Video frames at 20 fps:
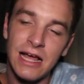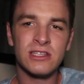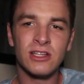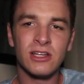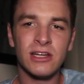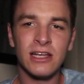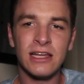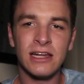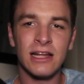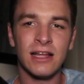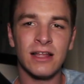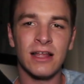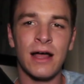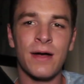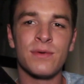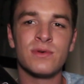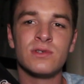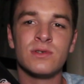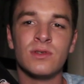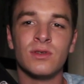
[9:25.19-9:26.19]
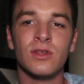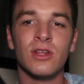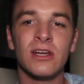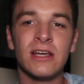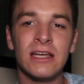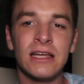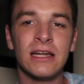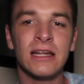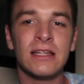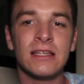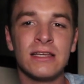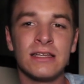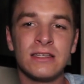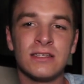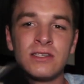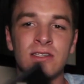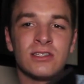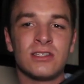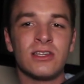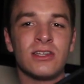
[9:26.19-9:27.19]
I was looking at like
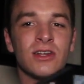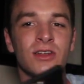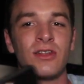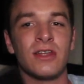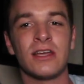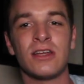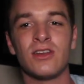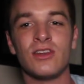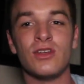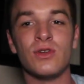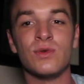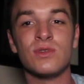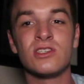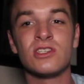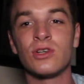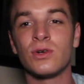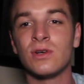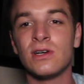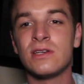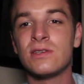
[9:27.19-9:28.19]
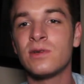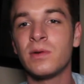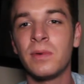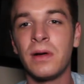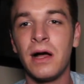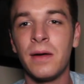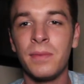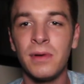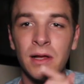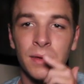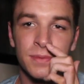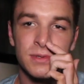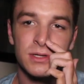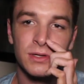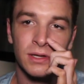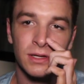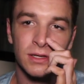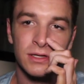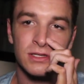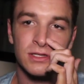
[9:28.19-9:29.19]
this, you know, like news stories will pop up.
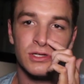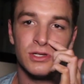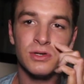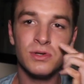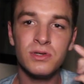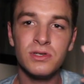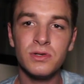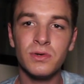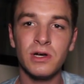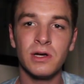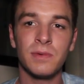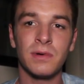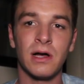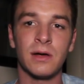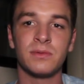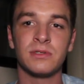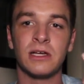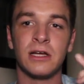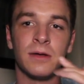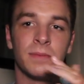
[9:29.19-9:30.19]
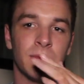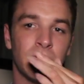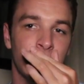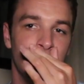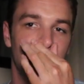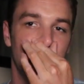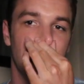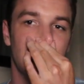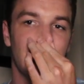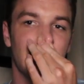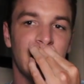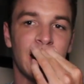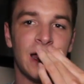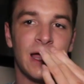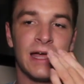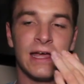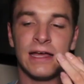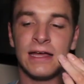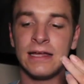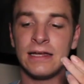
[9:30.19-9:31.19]
So like this news story popped up
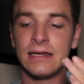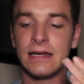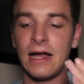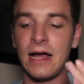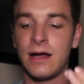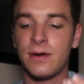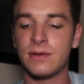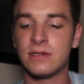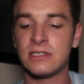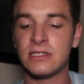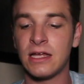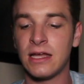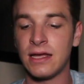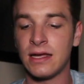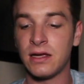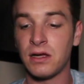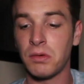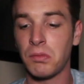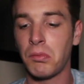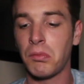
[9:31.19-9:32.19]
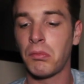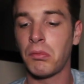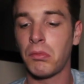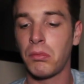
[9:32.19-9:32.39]
and I was like,